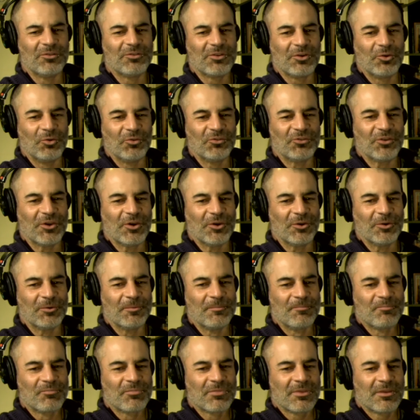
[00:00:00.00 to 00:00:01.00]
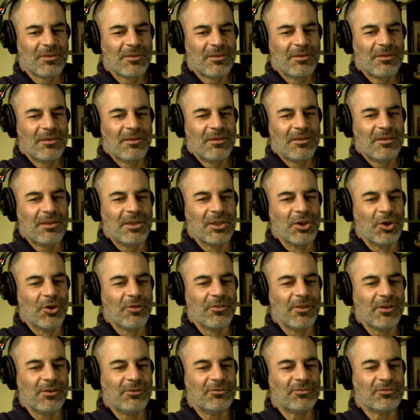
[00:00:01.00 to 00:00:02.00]
that also,
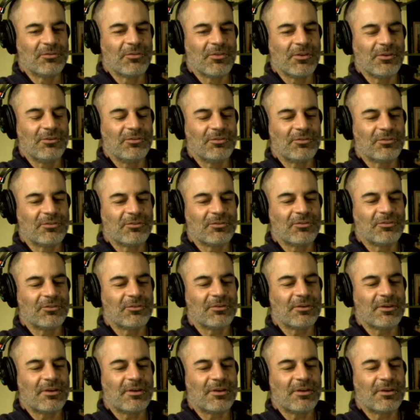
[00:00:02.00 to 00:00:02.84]
these